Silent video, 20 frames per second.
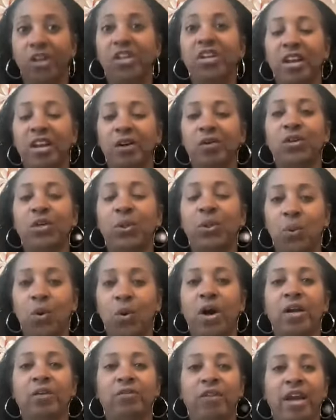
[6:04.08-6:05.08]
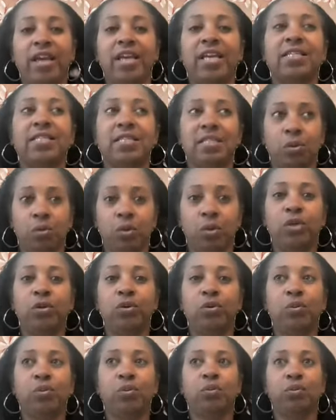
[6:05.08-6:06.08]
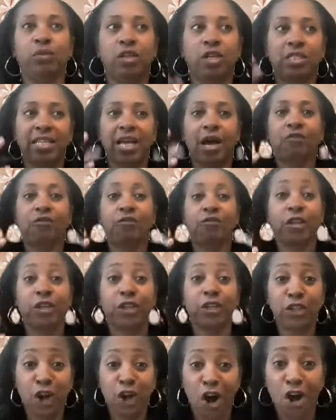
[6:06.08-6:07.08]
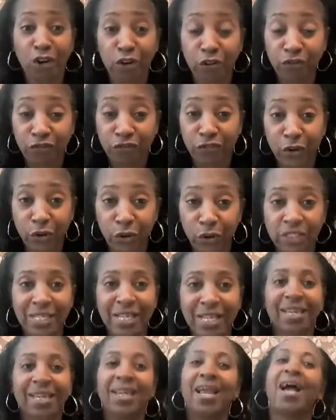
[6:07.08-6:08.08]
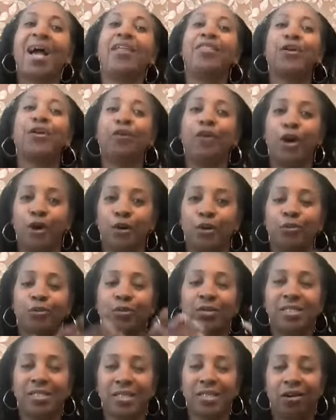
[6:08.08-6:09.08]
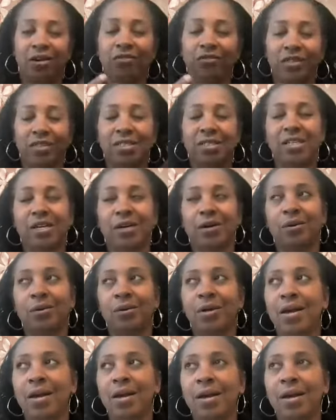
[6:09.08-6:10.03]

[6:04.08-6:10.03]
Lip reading: you want, right? Is someone who looks out for the daughter first and not their own self. And so,